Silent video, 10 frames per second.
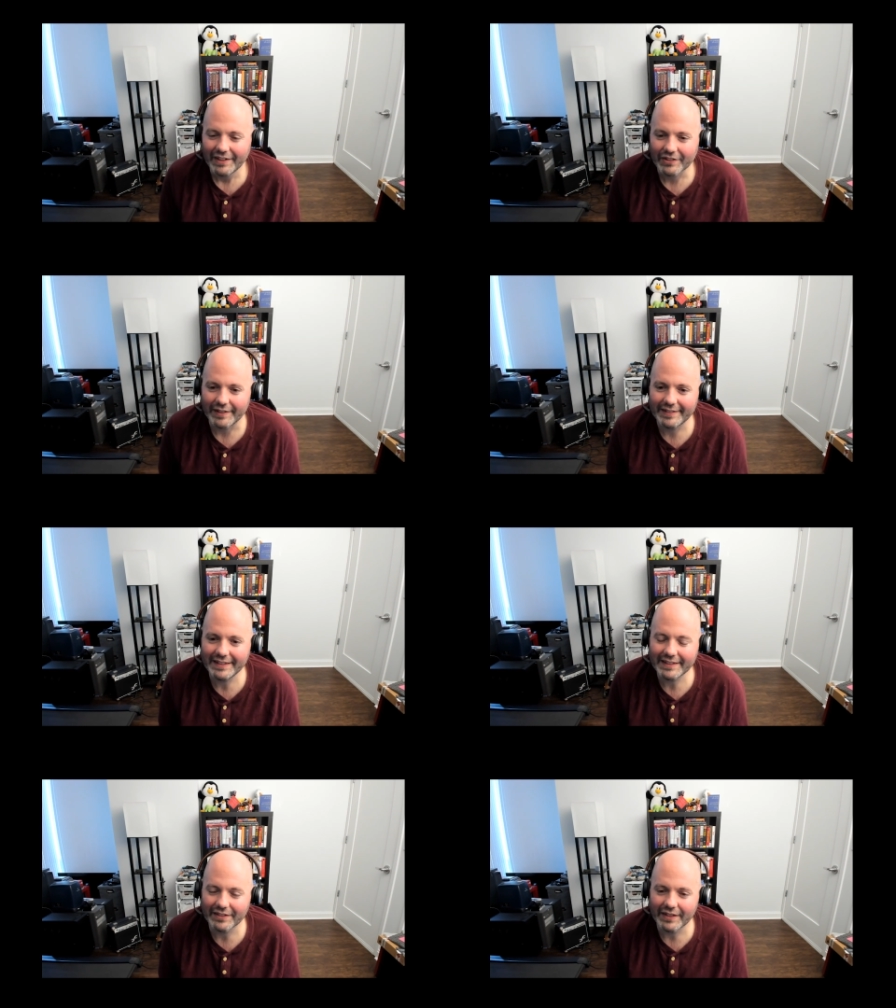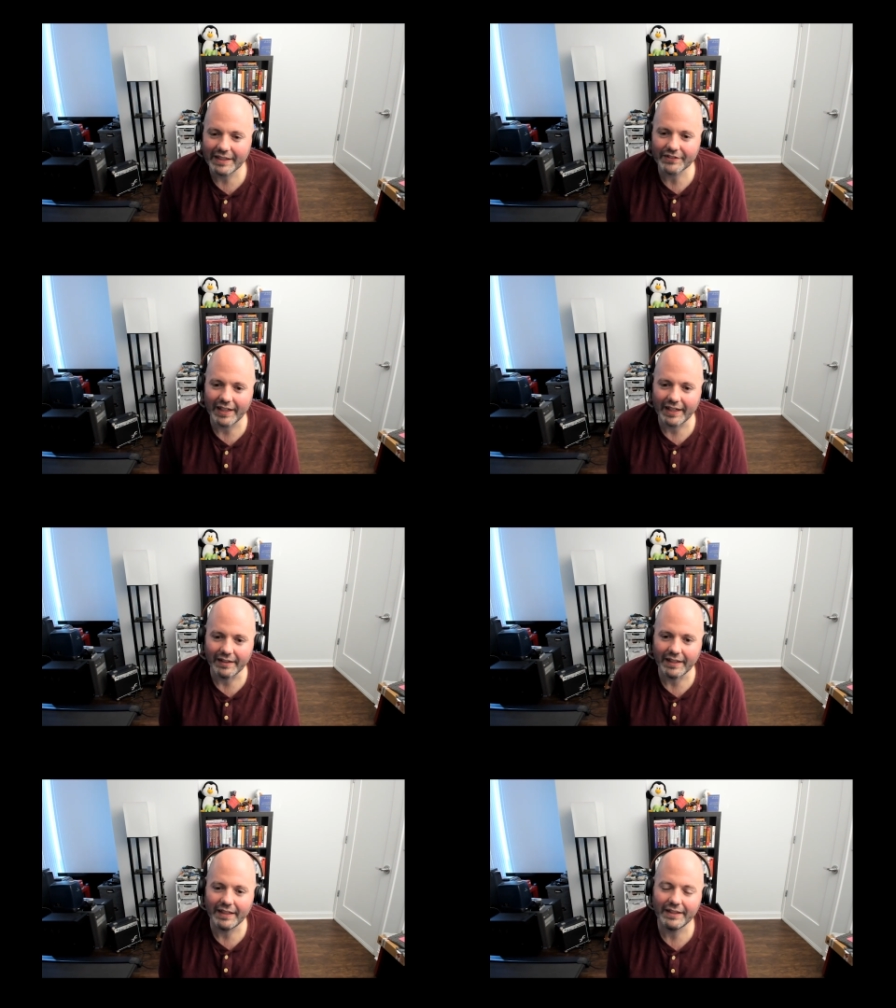So I think there is a
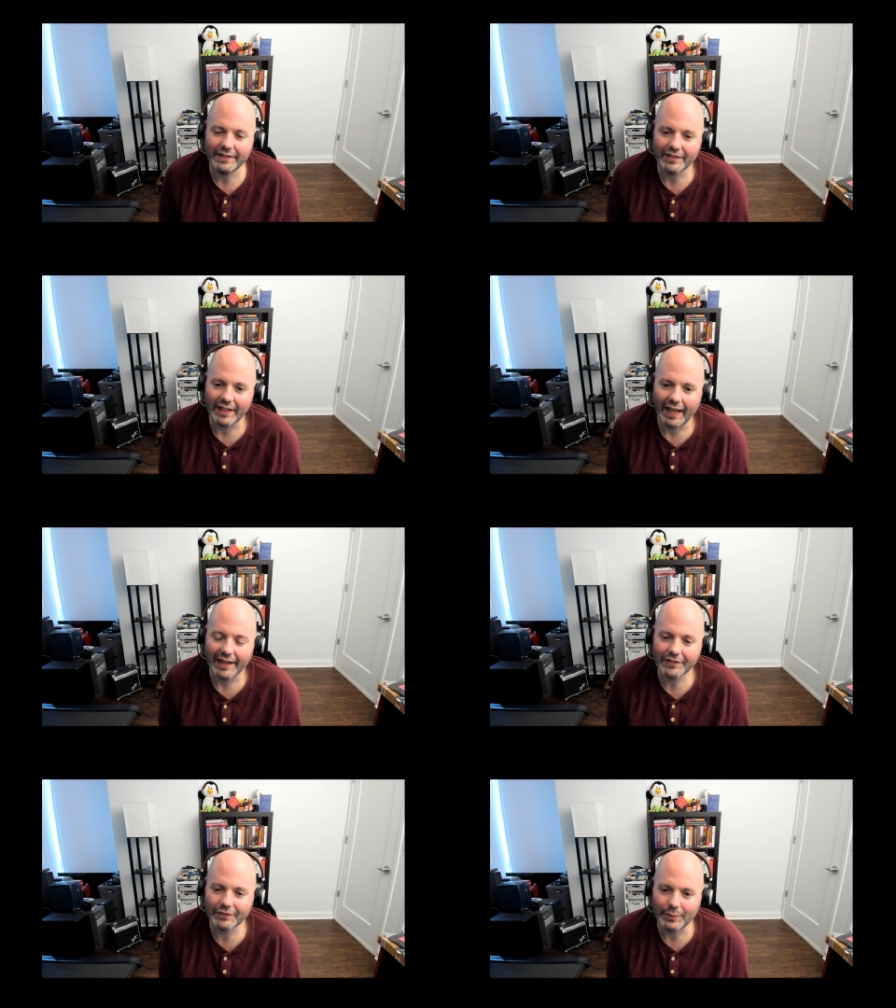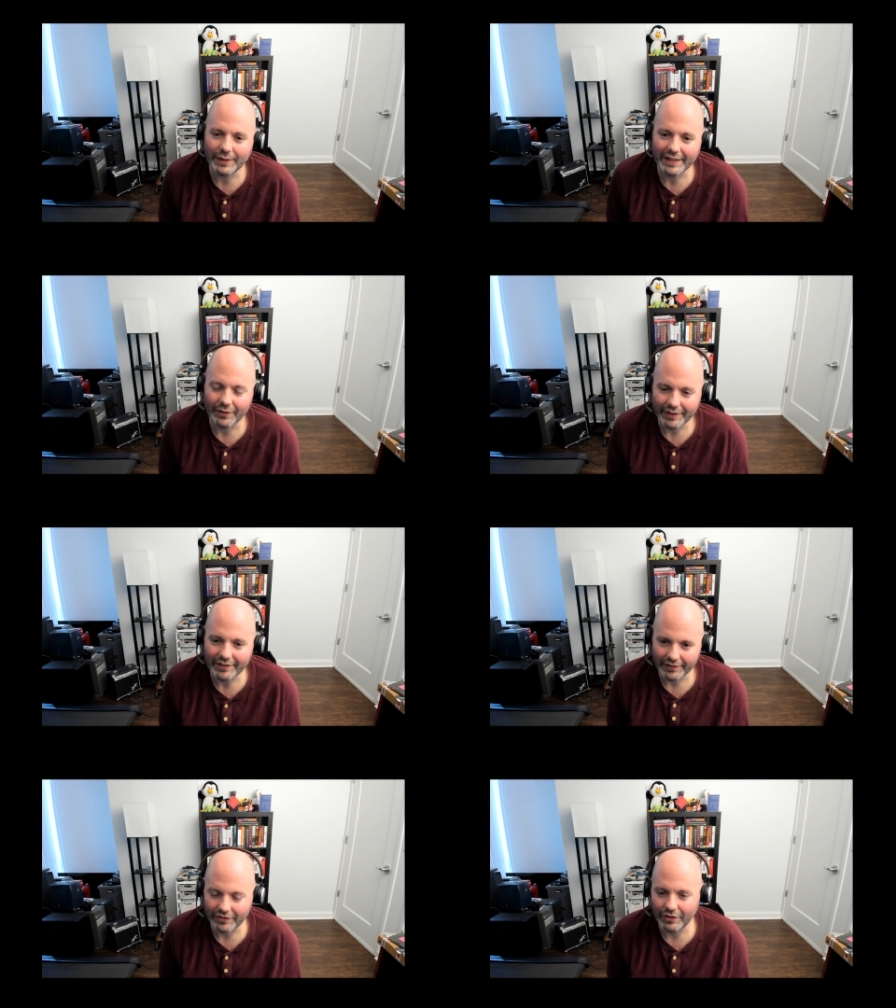need, as we go
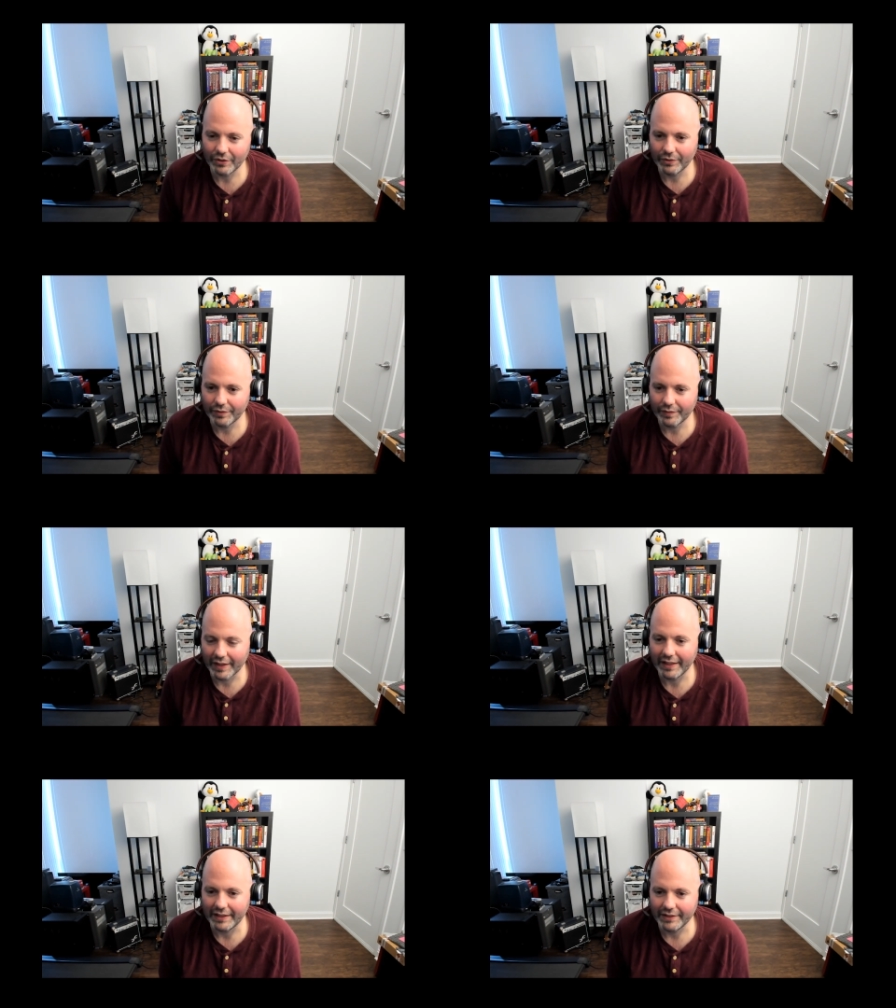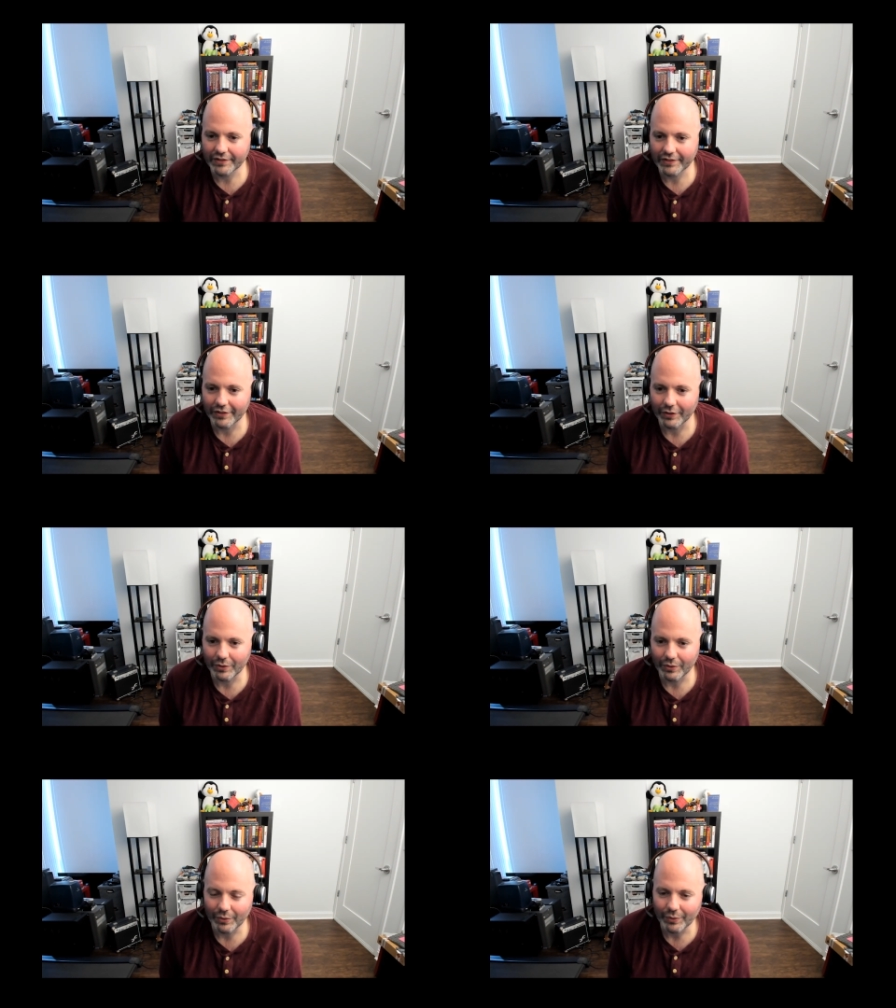into this new phase,
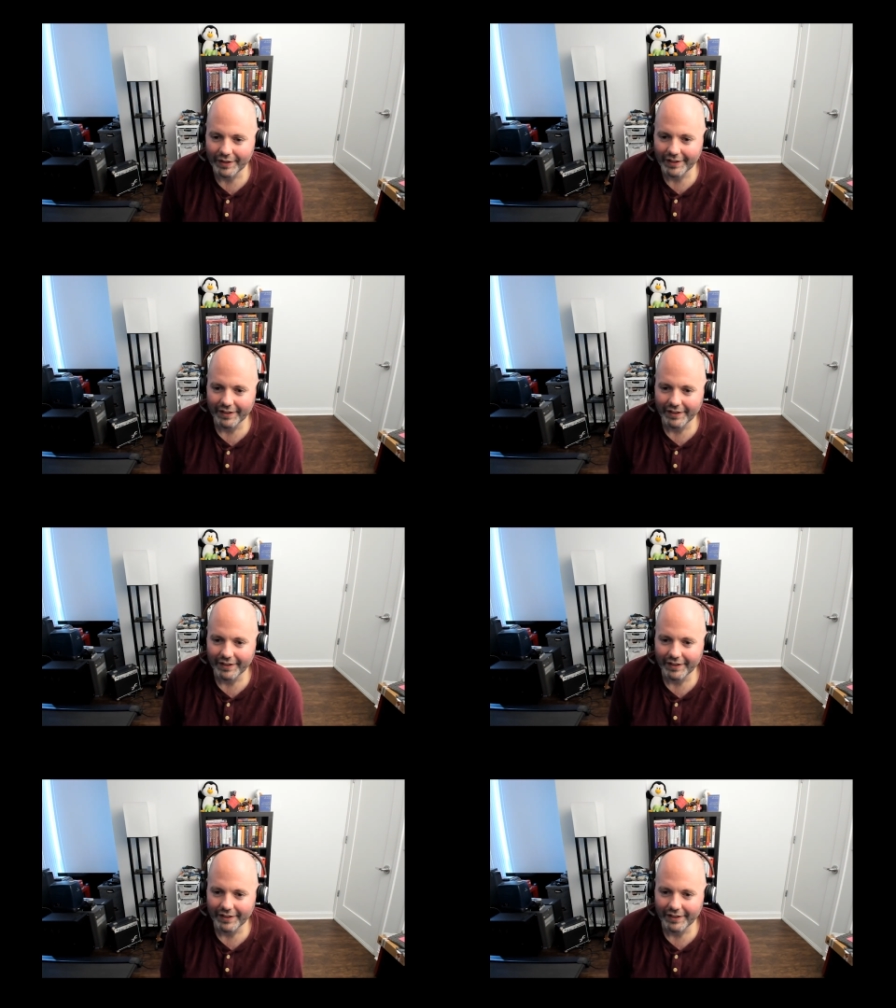to